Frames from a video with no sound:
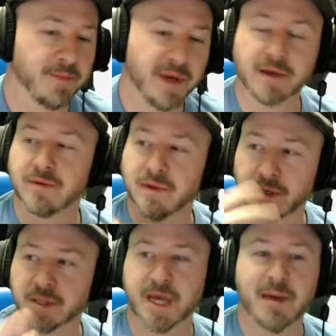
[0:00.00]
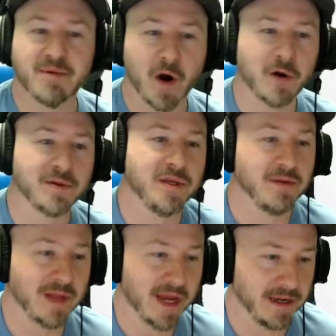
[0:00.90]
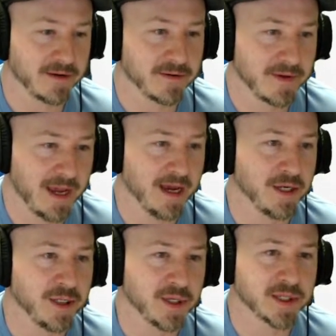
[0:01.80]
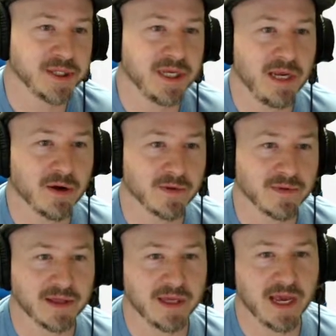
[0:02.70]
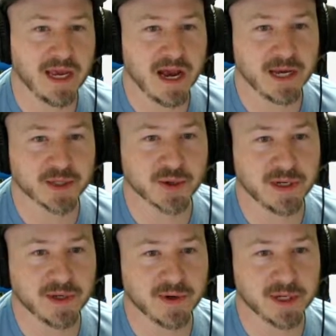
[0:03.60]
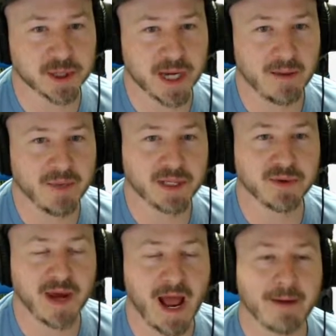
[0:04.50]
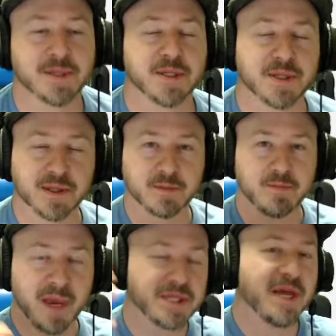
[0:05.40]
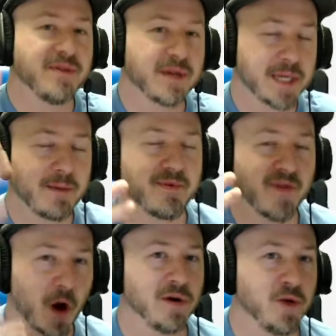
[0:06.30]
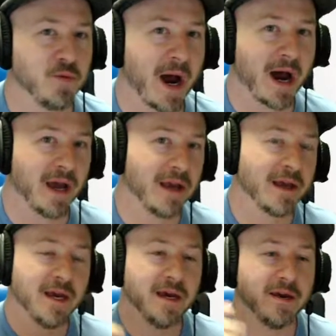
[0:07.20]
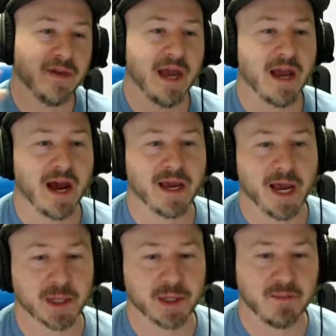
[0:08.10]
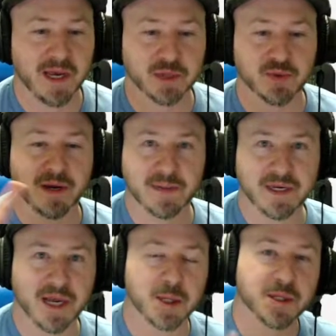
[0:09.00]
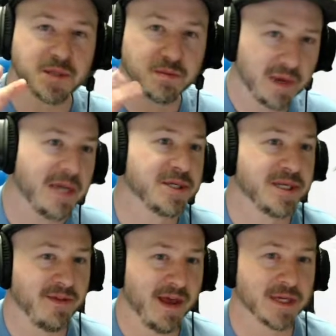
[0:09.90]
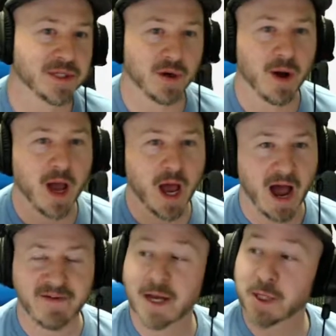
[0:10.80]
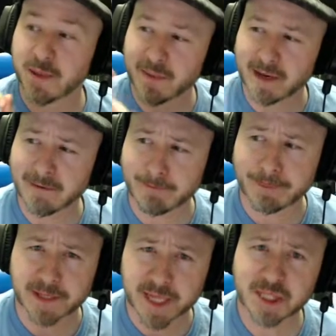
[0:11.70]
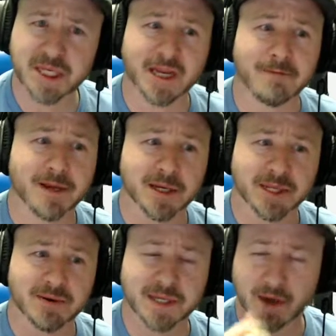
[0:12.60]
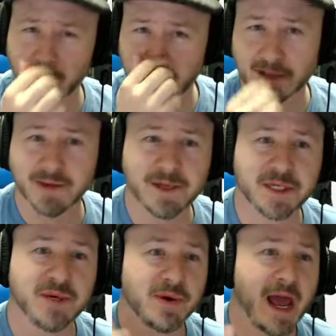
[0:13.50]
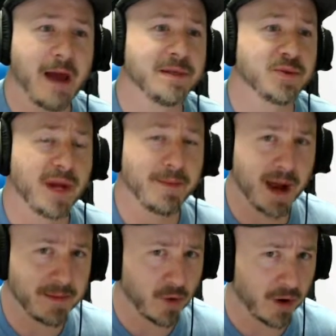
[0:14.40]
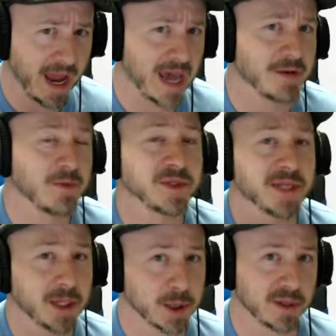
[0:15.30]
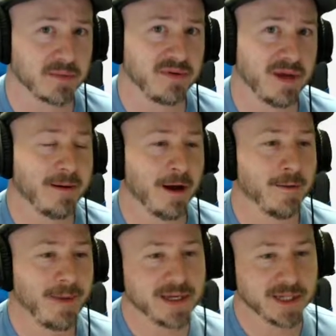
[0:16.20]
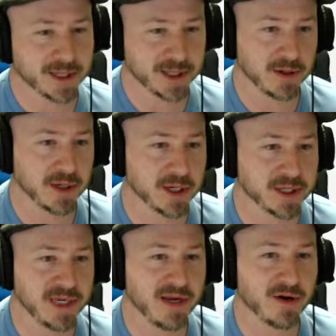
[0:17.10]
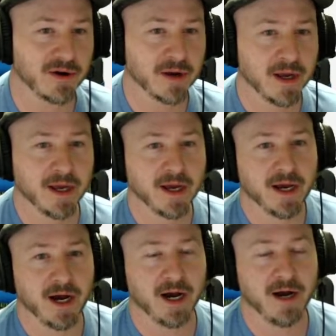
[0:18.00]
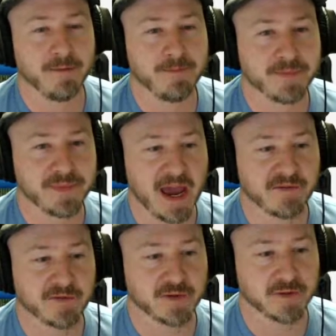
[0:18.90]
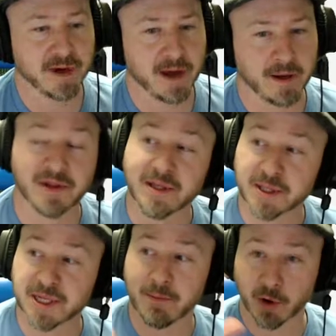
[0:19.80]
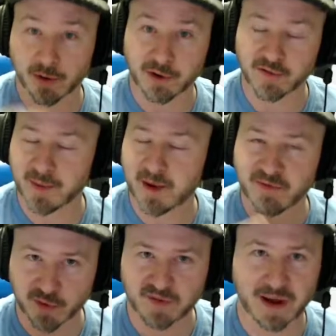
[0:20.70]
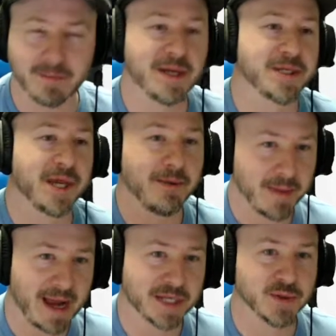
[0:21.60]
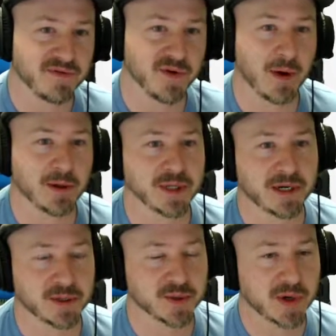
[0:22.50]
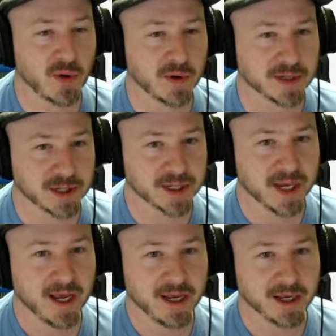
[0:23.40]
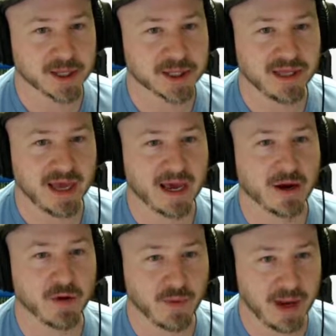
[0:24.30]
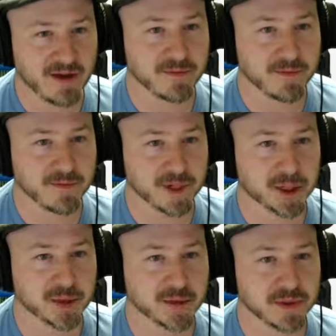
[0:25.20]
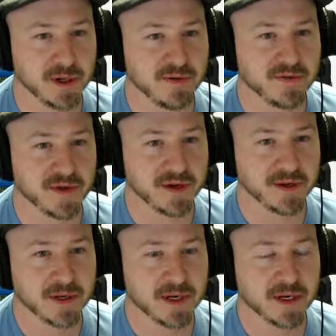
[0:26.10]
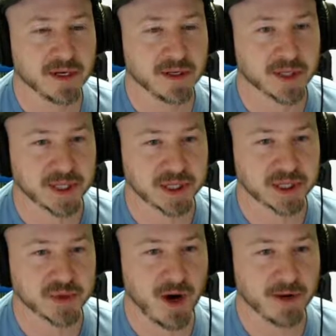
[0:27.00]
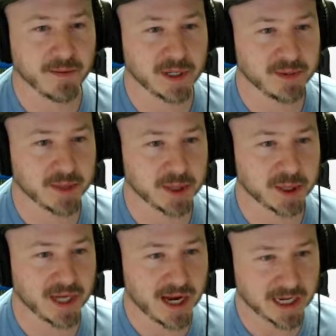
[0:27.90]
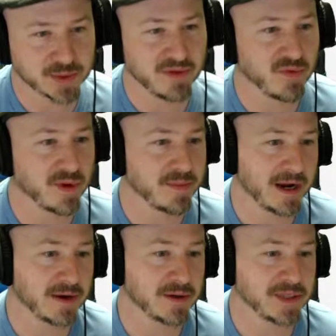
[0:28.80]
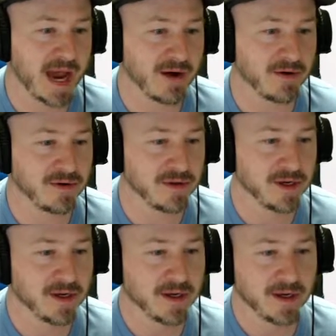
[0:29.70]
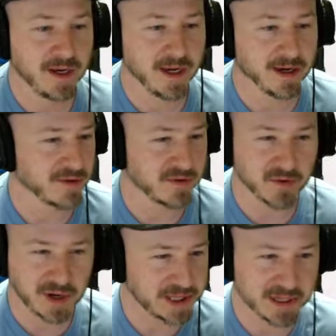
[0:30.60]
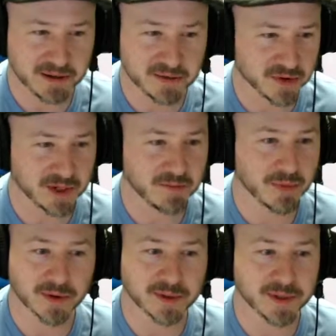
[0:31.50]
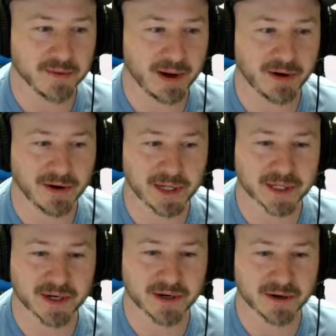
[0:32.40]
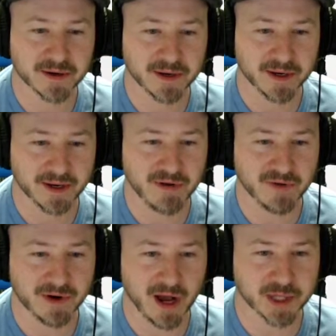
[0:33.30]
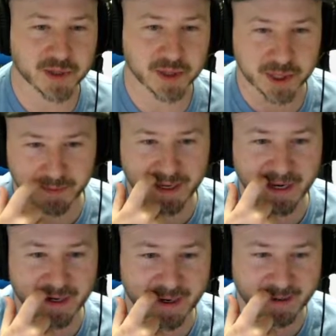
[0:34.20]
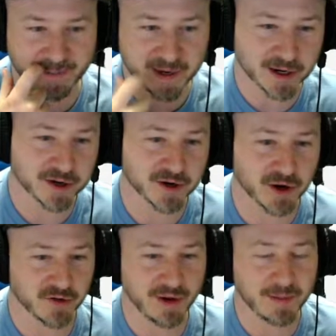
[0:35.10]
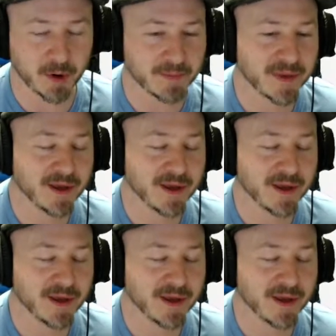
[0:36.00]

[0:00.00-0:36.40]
pick the type of art that you like. And you can see here that the AI is already doing its job. Basically what happens is, based on the type of art you buy, the AI actually makes recommendations based on that. So I've actually been testing it because I was like, okay, let me see what happens when I buy more animal-centric paintings here. And you can see here, after I played this game earlier for about 45 minutes, coming back to it a few hours later to record this, you can see that, oh, we have a picture of, looks like a swan amongst a bunch of ducks, we have woodpeckers, owl, and another crazy looking bird of paradise there, and even an ostrich like peeking in, being a creeper.